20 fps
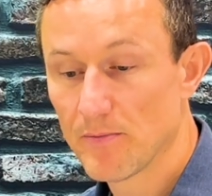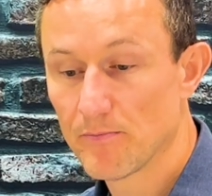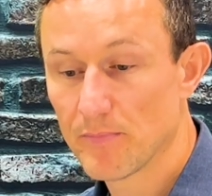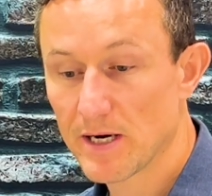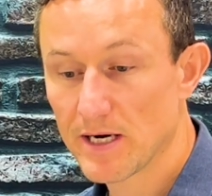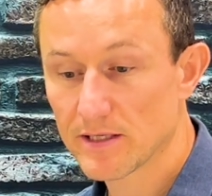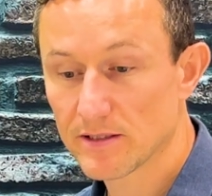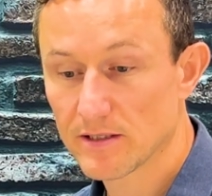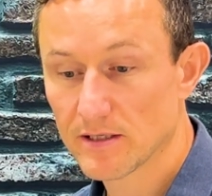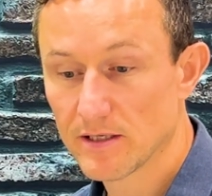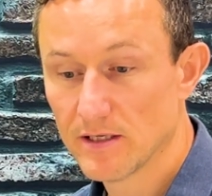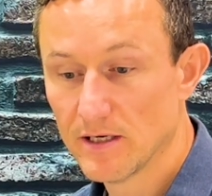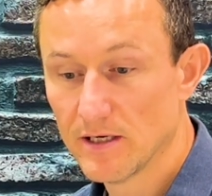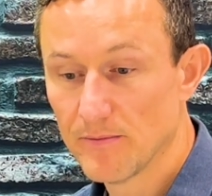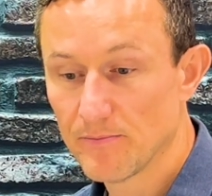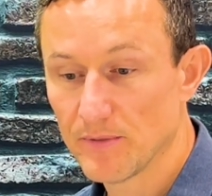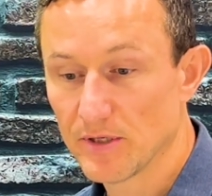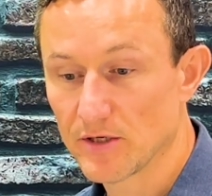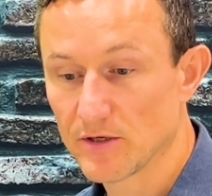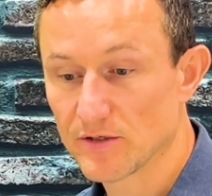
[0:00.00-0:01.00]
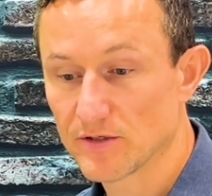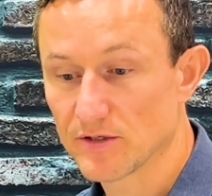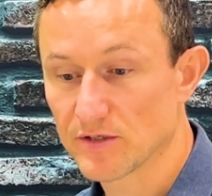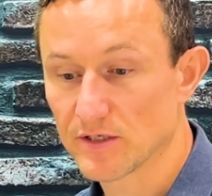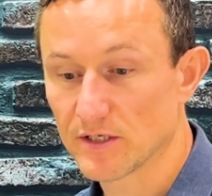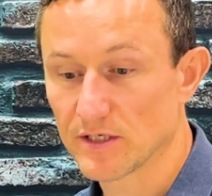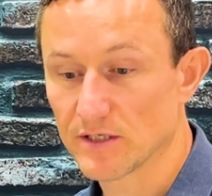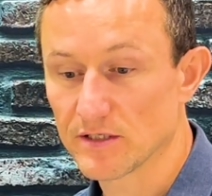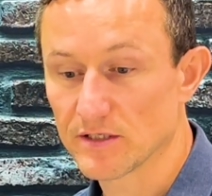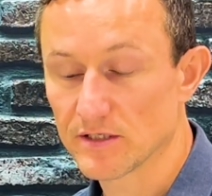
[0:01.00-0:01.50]
But because
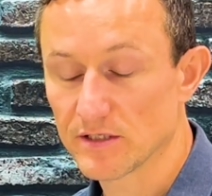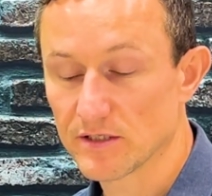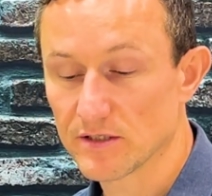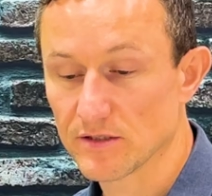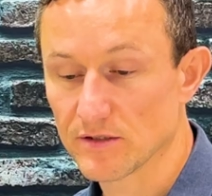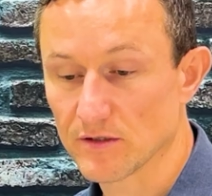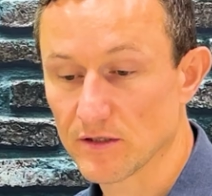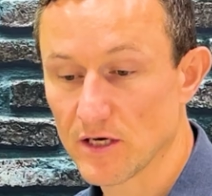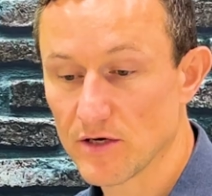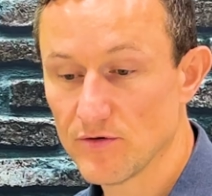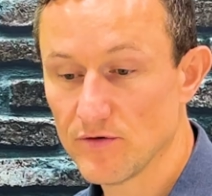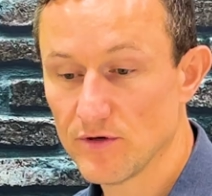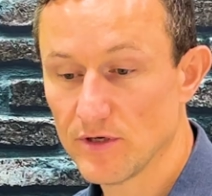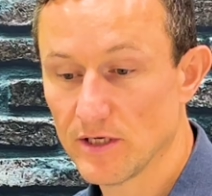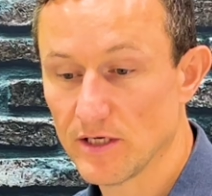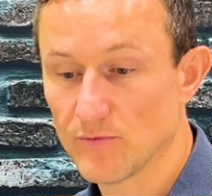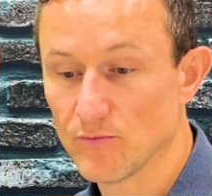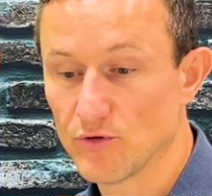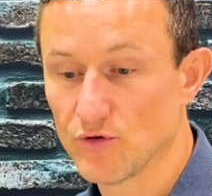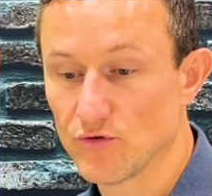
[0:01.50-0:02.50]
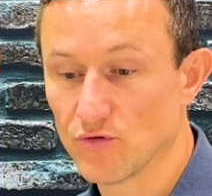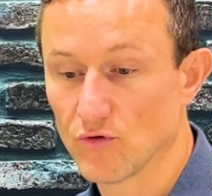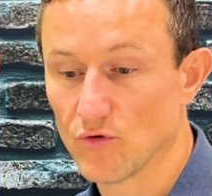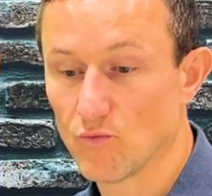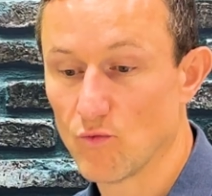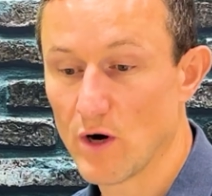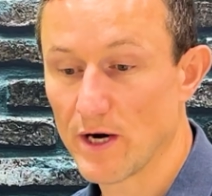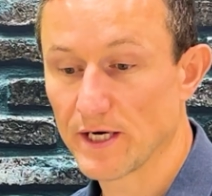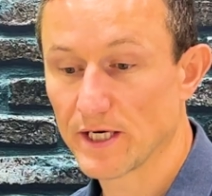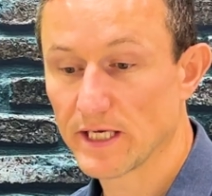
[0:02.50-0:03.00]
it's a consistent load, it would draw
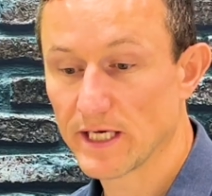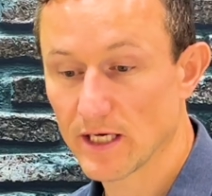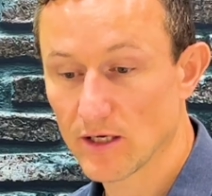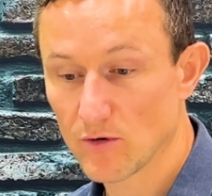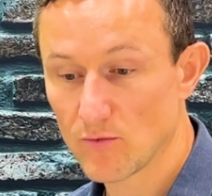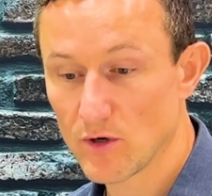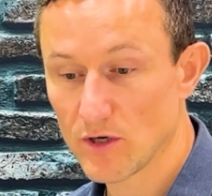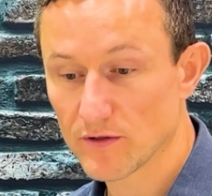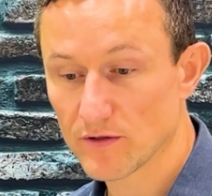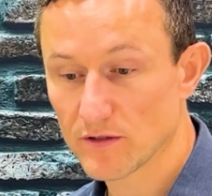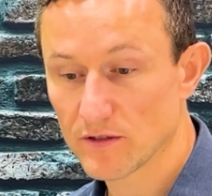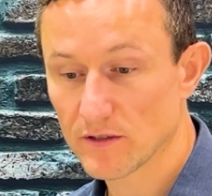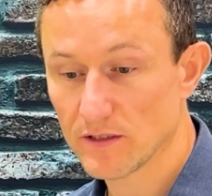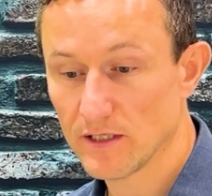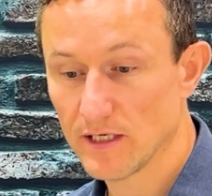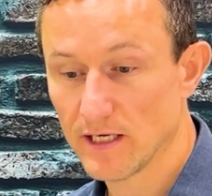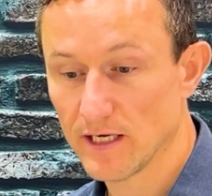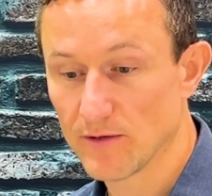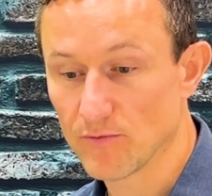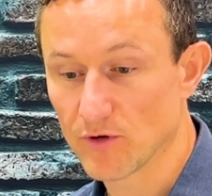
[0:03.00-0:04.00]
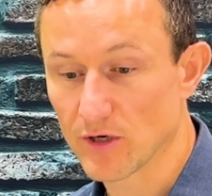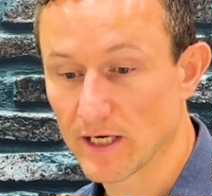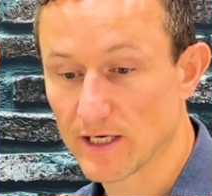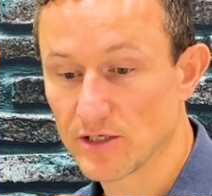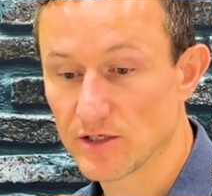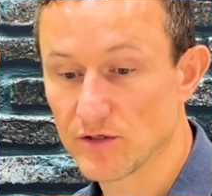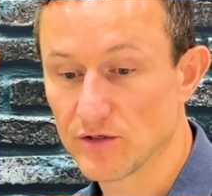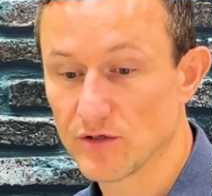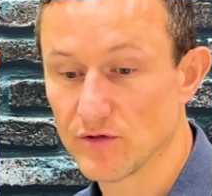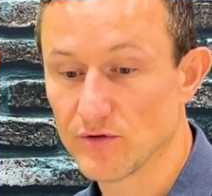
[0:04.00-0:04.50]
1 kilowatts in
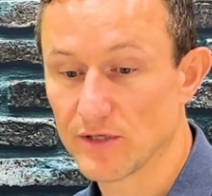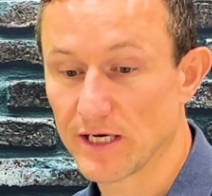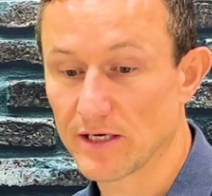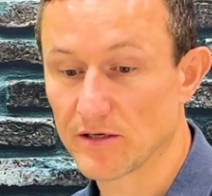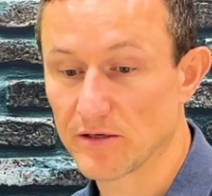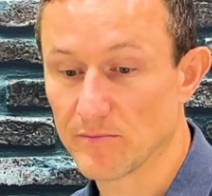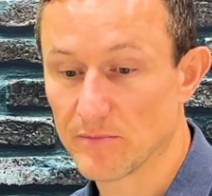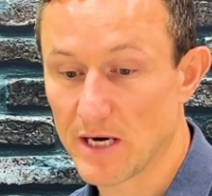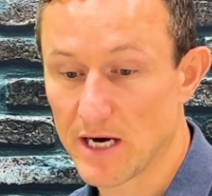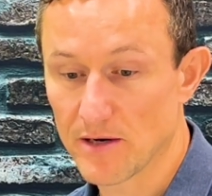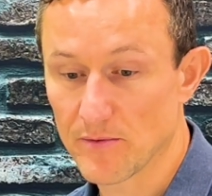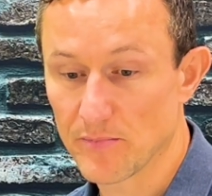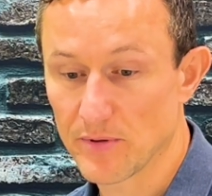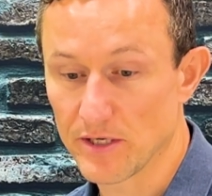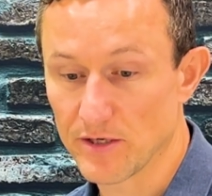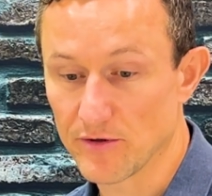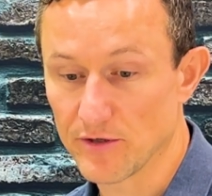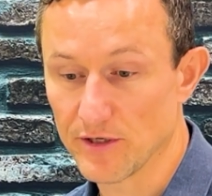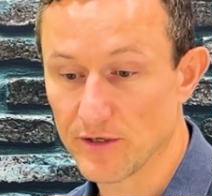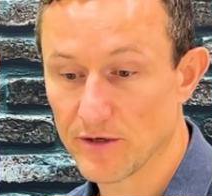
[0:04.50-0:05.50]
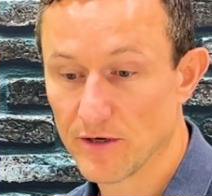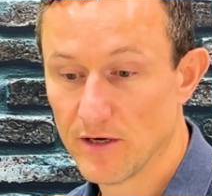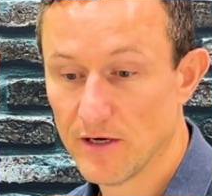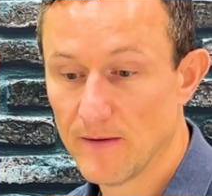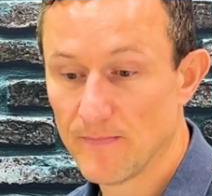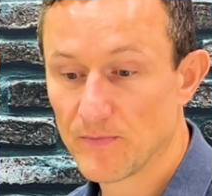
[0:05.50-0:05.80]
relation to that demand period.